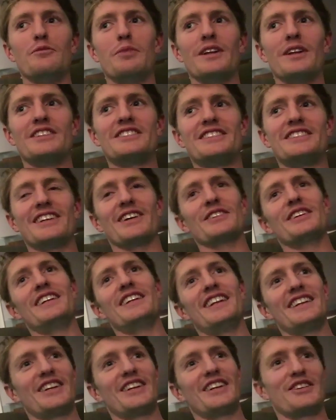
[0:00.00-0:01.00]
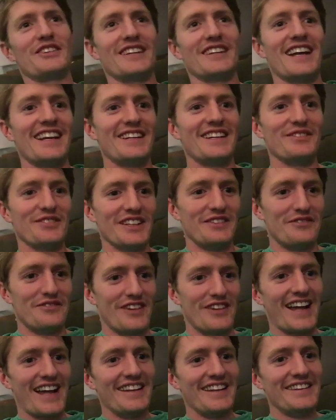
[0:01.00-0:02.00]
but still needing to creatively
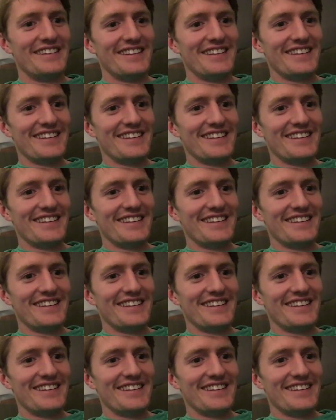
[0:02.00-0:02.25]
vent.